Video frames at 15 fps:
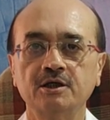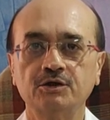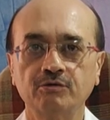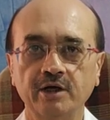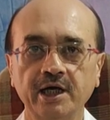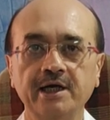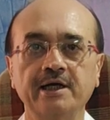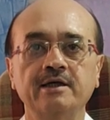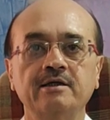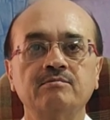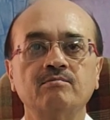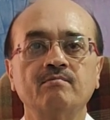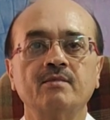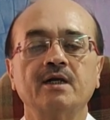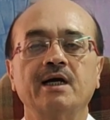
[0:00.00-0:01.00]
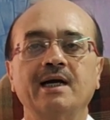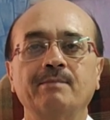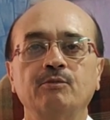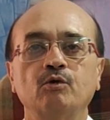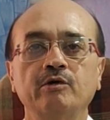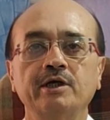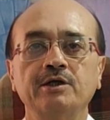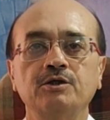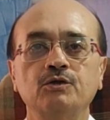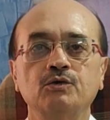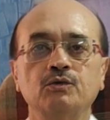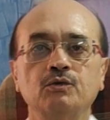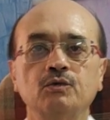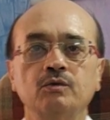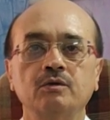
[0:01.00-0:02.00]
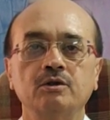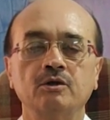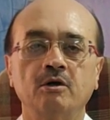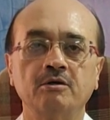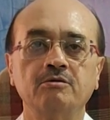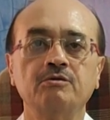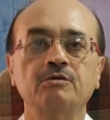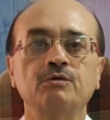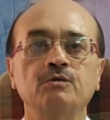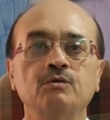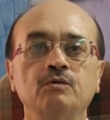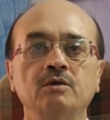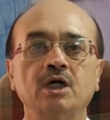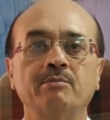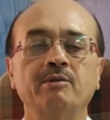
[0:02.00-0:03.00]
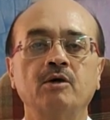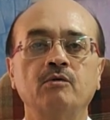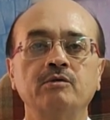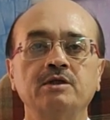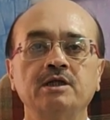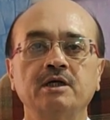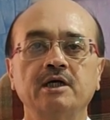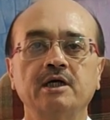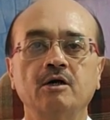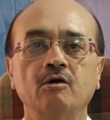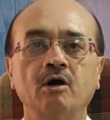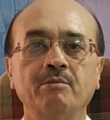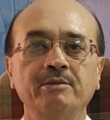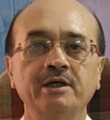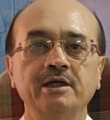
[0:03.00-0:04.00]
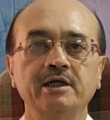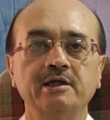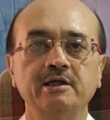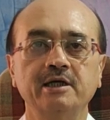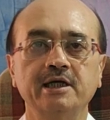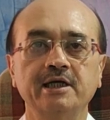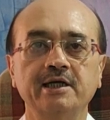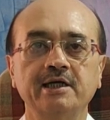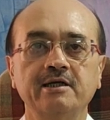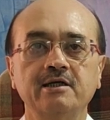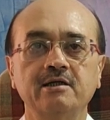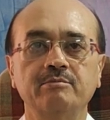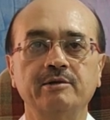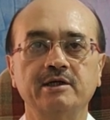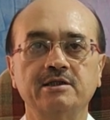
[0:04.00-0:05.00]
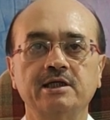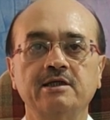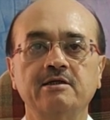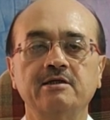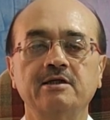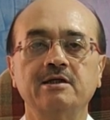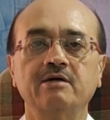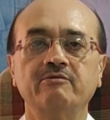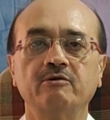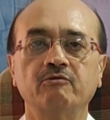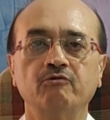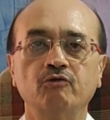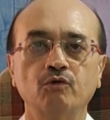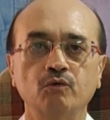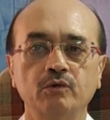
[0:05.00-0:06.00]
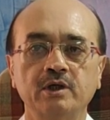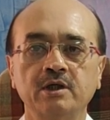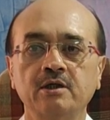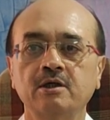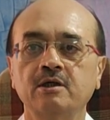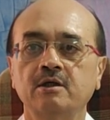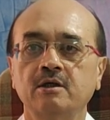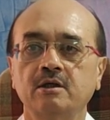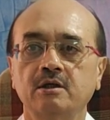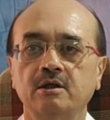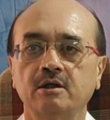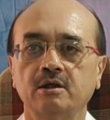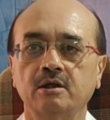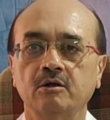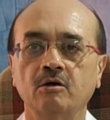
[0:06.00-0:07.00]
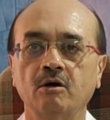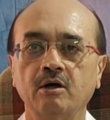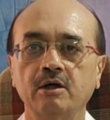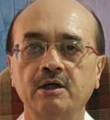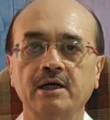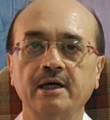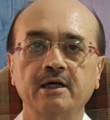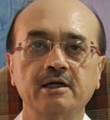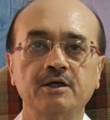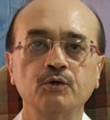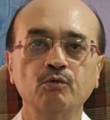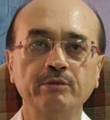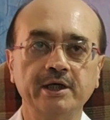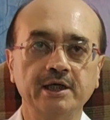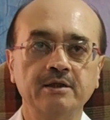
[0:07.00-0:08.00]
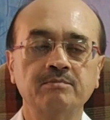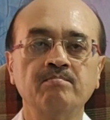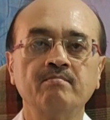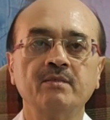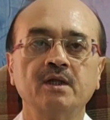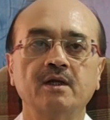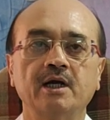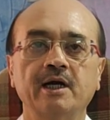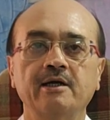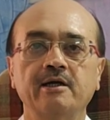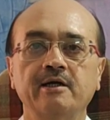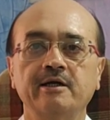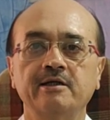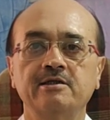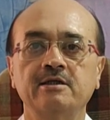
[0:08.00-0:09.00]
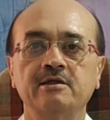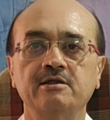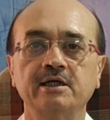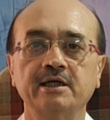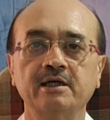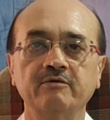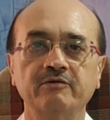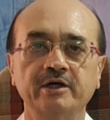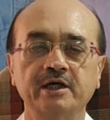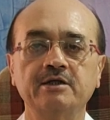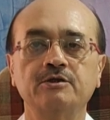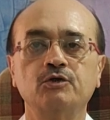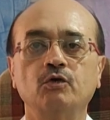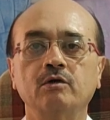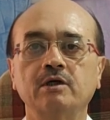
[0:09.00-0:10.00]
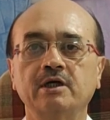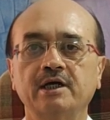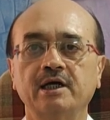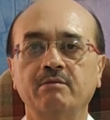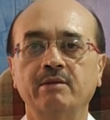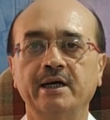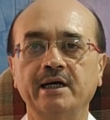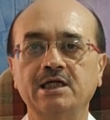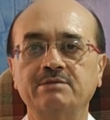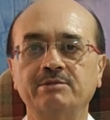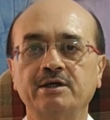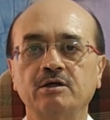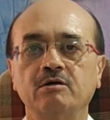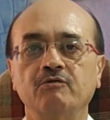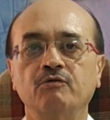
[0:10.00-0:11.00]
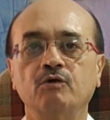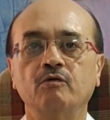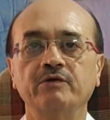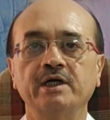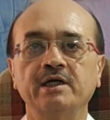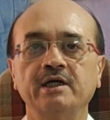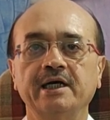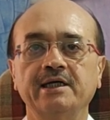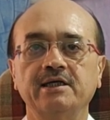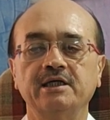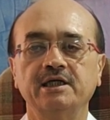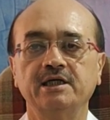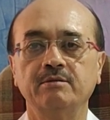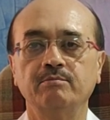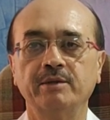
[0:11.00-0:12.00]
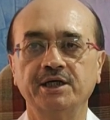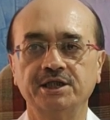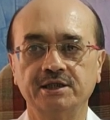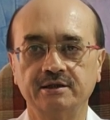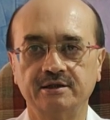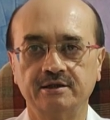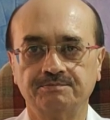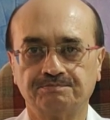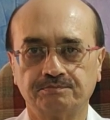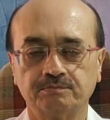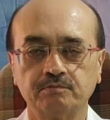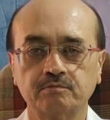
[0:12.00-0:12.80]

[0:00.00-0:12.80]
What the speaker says: Today I am going to talk to you about a common ingredient present in our food called curcumin and its significant role in management of COVID-19 patients.